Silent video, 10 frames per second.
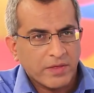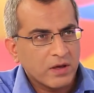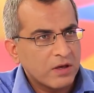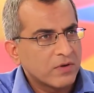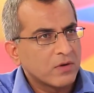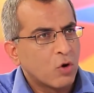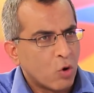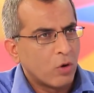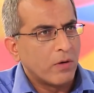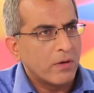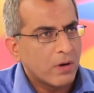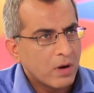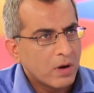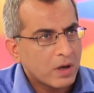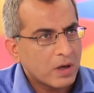think even gold
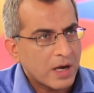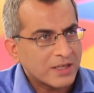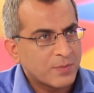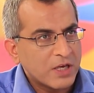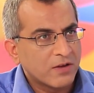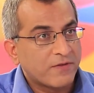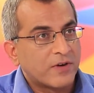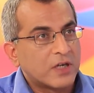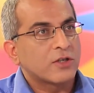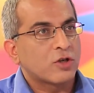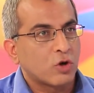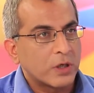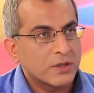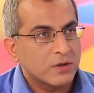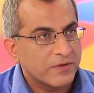as being the first
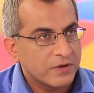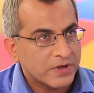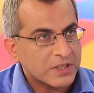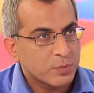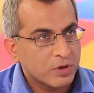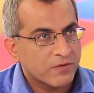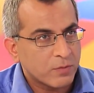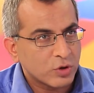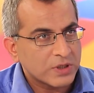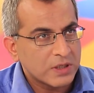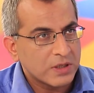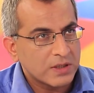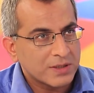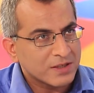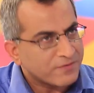choice of investment for most
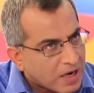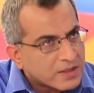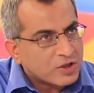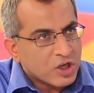Indians is fast